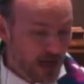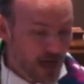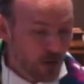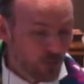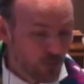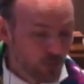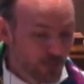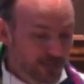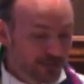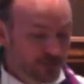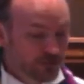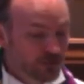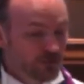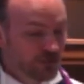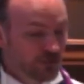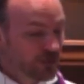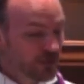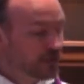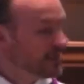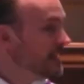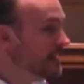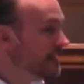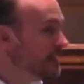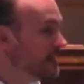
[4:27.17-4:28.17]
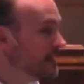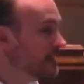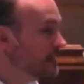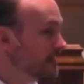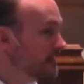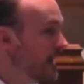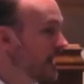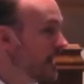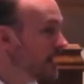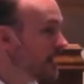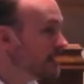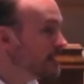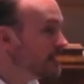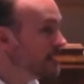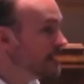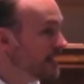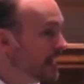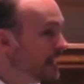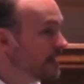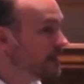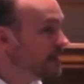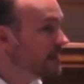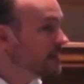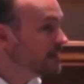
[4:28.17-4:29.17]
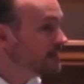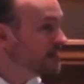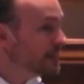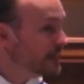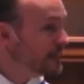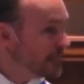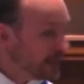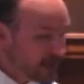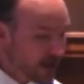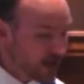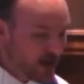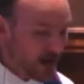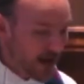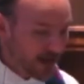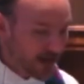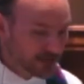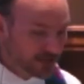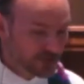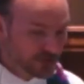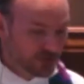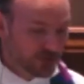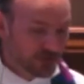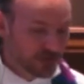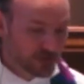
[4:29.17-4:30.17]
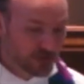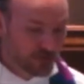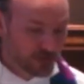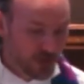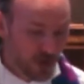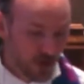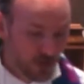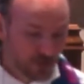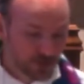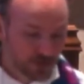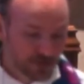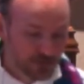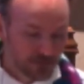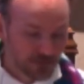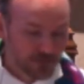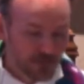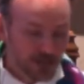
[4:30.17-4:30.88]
We stood in the line together to get our ice cream cones.